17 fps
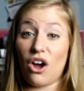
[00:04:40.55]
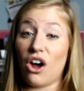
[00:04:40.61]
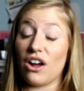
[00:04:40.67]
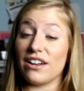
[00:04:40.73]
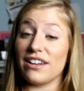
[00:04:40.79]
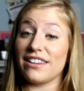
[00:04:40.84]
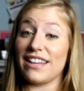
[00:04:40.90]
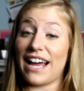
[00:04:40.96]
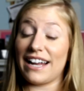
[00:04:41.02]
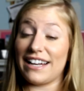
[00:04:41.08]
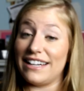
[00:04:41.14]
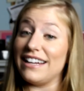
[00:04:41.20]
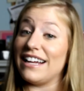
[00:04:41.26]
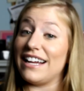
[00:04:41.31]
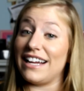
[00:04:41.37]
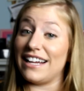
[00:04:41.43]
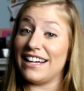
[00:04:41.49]
on that
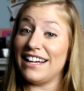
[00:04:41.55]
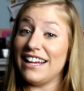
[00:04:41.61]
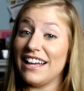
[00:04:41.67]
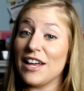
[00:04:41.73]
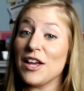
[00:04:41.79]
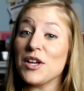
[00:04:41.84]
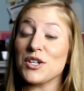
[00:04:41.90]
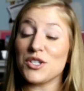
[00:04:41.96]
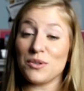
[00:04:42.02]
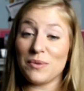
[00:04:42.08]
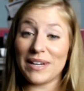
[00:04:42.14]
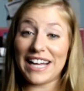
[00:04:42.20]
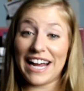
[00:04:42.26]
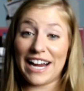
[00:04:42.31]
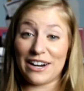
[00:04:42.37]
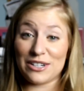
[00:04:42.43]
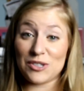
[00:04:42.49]
knee
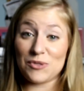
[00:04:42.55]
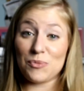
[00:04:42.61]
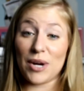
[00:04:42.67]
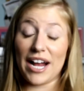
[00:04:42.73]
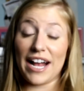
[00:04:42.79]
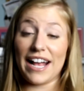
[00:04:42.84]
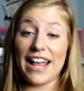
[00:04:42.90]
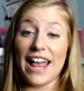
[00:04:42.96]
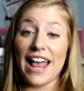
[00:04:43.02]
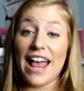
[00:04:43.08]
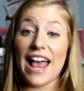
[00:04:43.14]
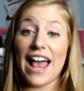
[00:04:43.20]
doing Hairspray,